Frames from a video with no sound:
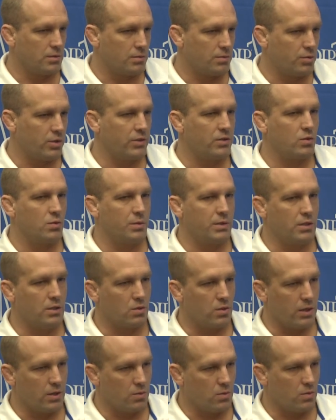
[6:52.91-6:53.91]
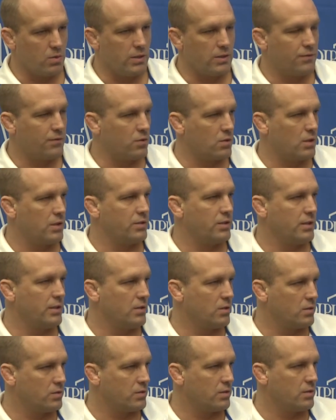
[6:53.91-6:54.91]
Princeton would be a great win for us, any
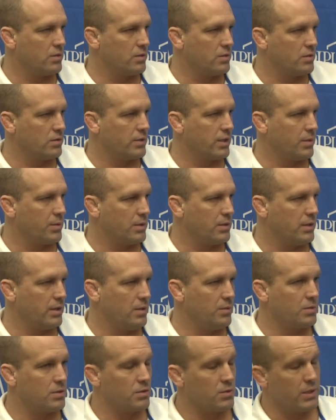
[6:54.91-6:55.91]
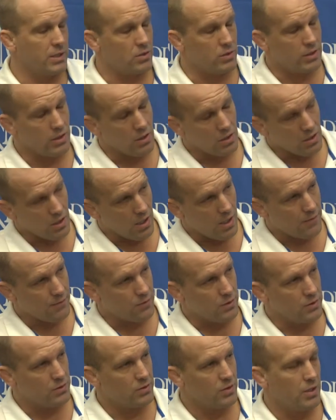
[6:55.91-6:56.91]
of those type of teams, especially in our
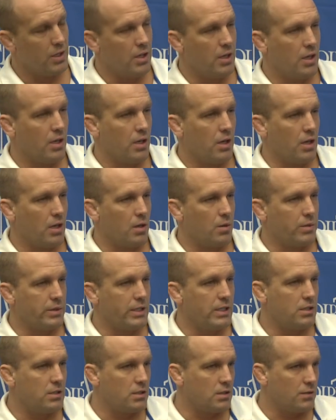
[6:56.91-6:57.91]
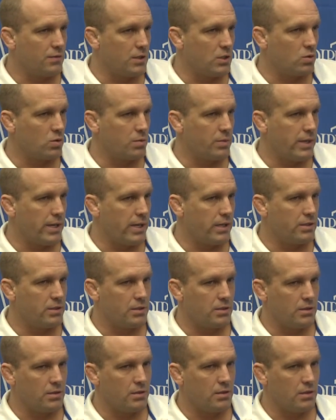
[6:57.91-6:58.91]
conference. Each individual
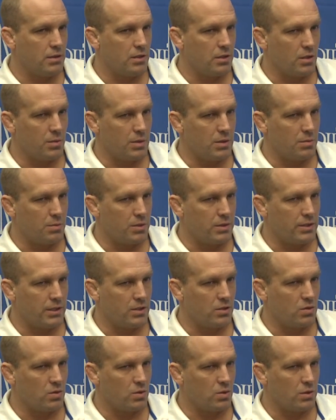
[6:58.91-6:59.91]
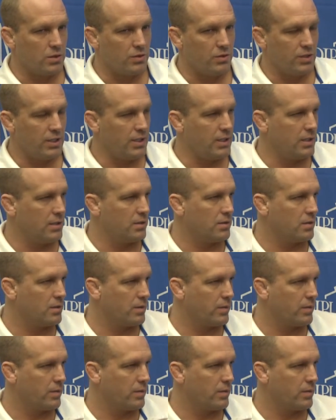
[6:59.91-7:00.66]
match, it could be a potential seeding